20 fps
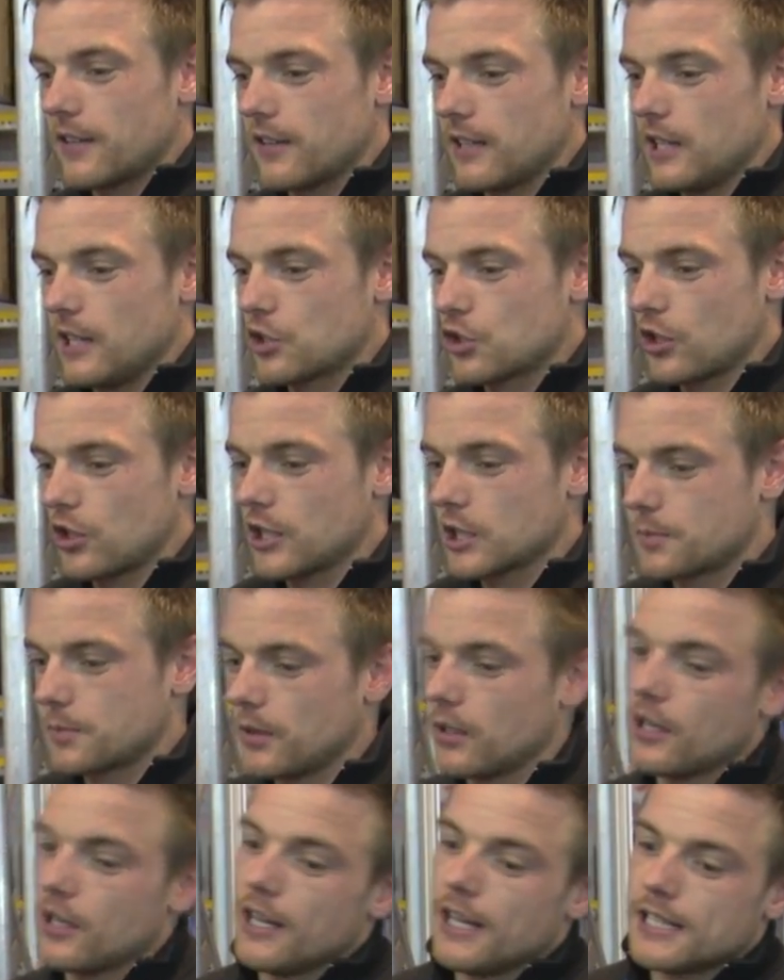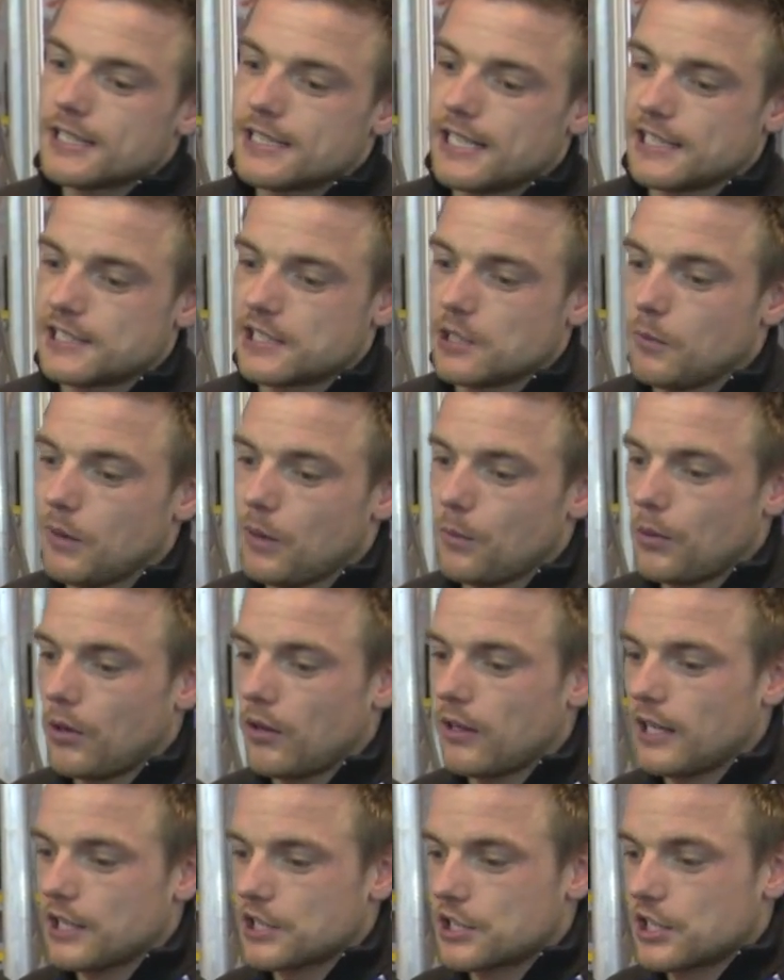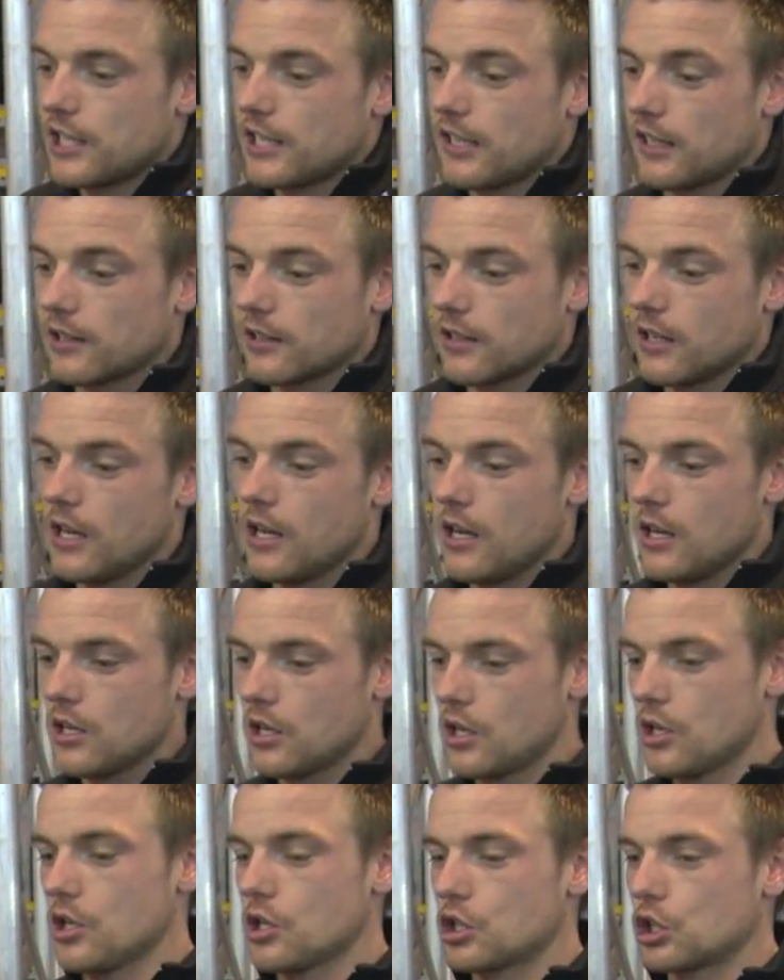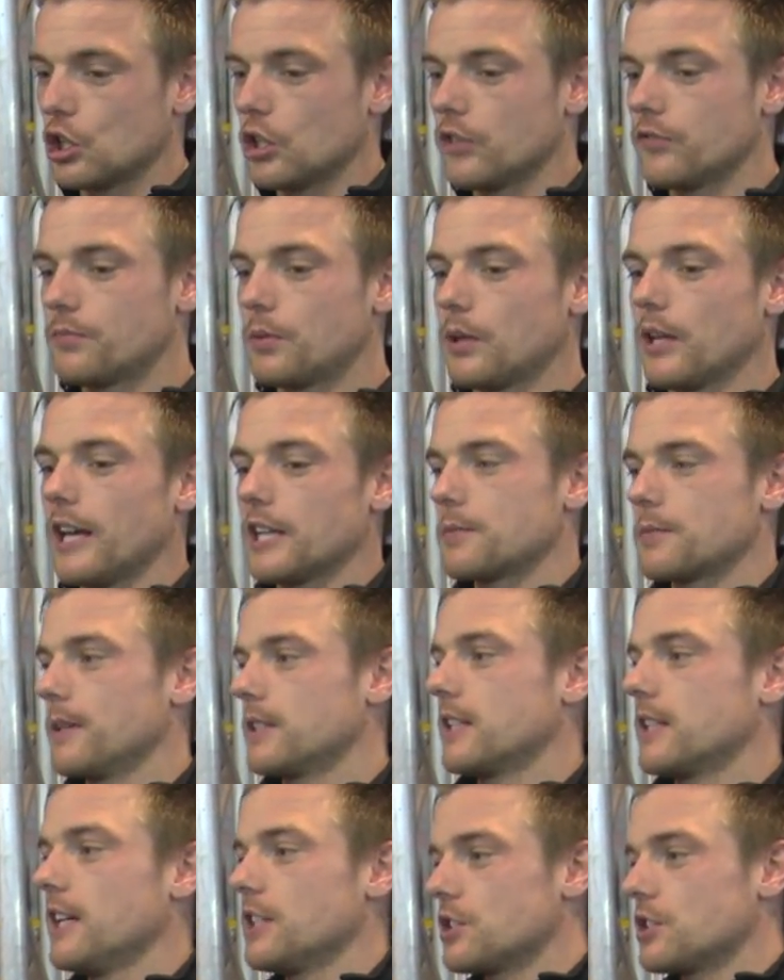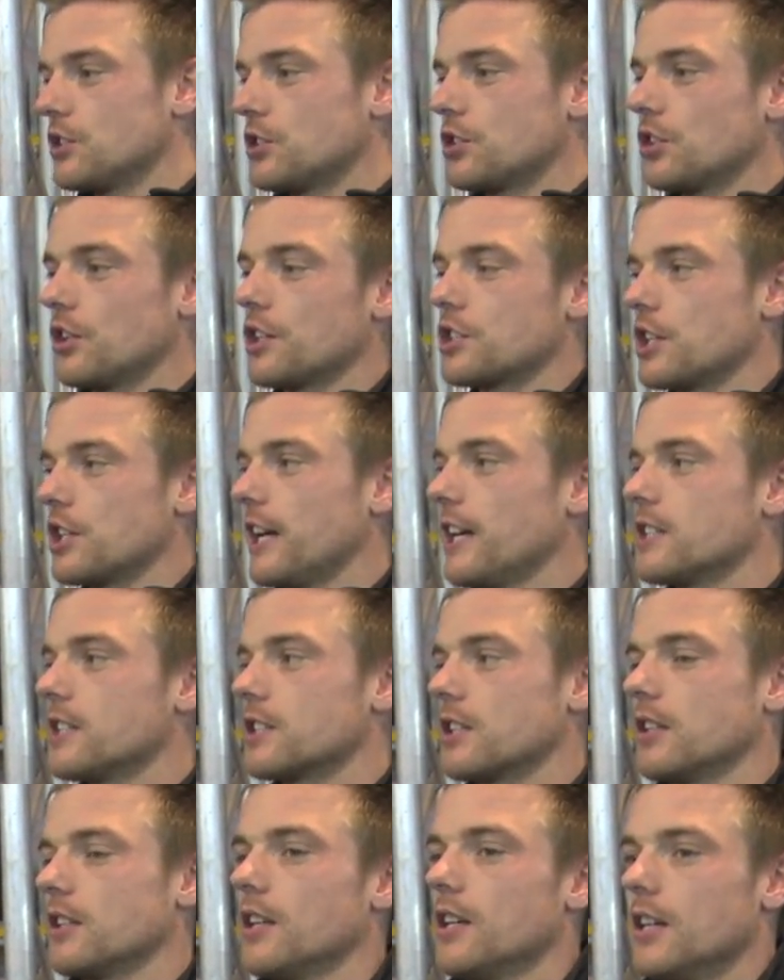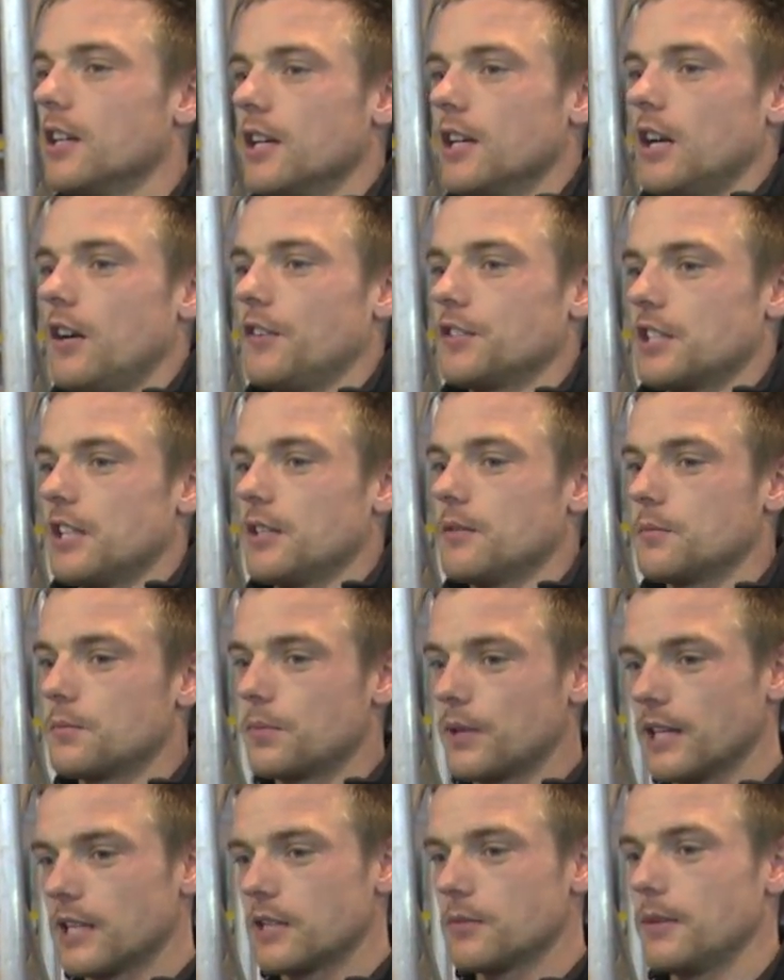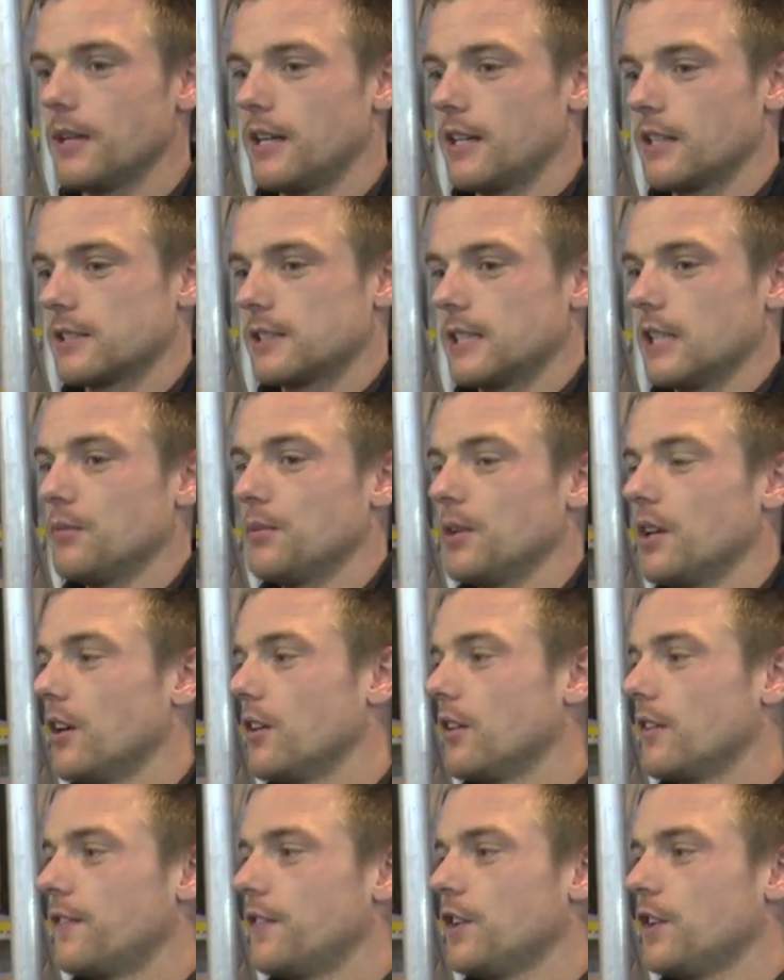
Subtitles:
and the electronics. But testing went well last year, and you sort of probably expectations sort of change. And obviously, then breaking my tibia at the